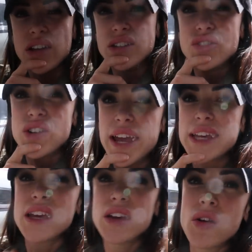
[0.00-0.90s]
I drank
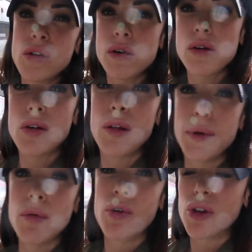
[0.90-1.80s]
all
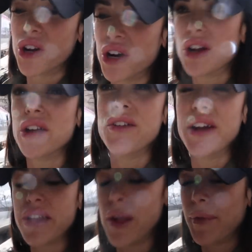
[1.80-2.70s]
my water, I
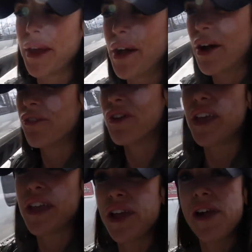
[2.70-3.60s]
drank all my
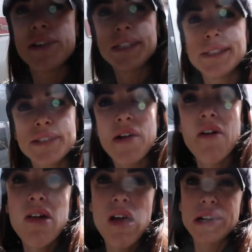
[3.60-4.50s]
coffee.
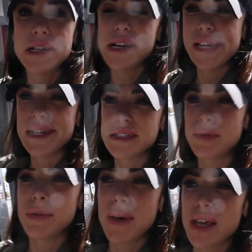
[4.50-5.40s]
I ate
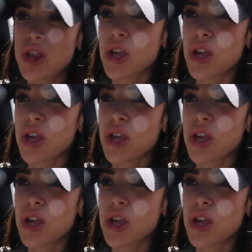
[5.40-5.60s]
one of my